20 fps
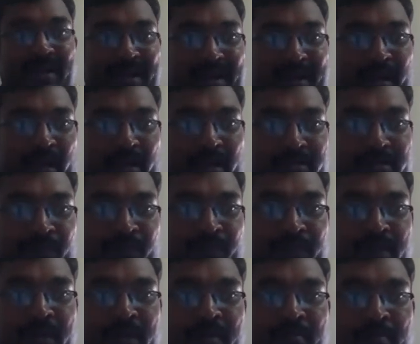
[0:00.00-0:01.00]
data
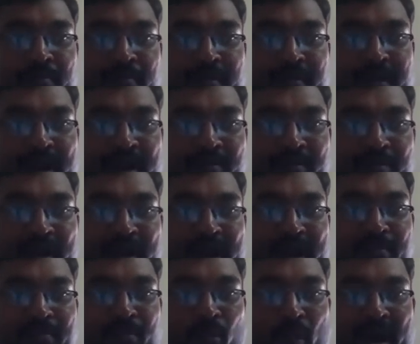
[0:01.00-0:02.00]
done
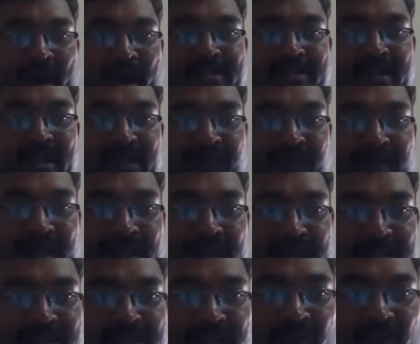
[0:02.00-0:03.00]
by provide
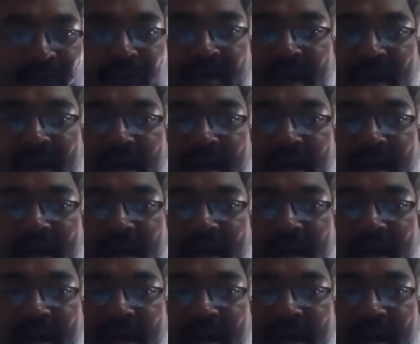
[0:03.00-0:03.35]
significance of